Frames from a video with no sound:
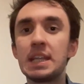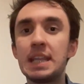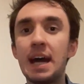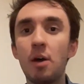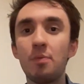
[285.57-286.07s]

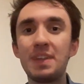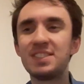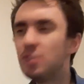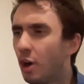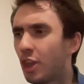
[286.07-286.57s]
Now,
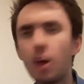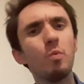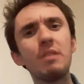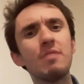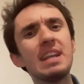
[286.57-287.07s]
there's not a lot
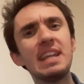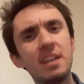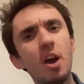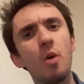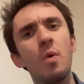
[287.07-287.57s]
we really
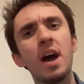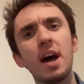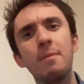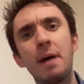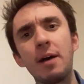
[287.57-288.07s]
know
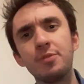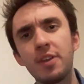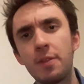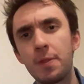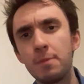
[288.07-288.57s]

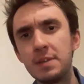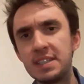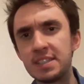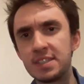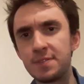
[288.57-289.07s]
about the
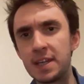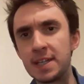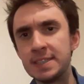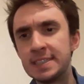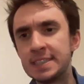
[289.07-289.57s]

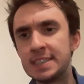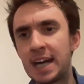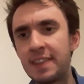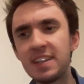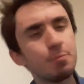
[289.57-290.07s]
mesosphere,
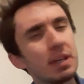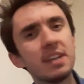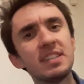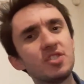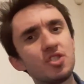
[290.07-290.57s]
and that's
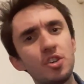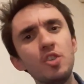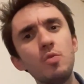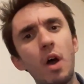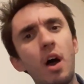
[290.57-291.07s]
because it's
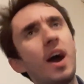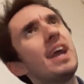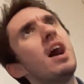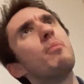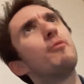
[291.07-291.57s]
too
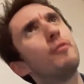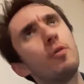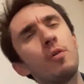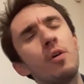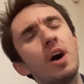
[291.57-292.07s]
high up
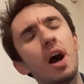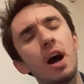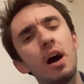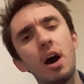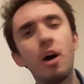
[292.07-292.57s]
for
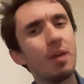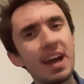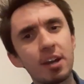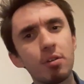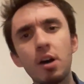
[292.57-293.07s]
uh, our
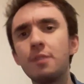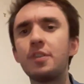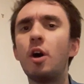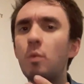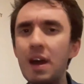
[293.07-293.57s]
aircraft
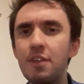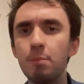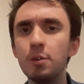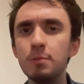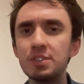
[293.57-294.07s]
and our weather
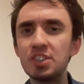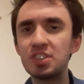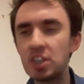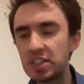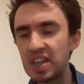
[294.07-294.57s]
balloons to
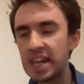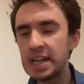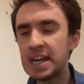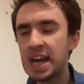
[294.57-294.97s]
study,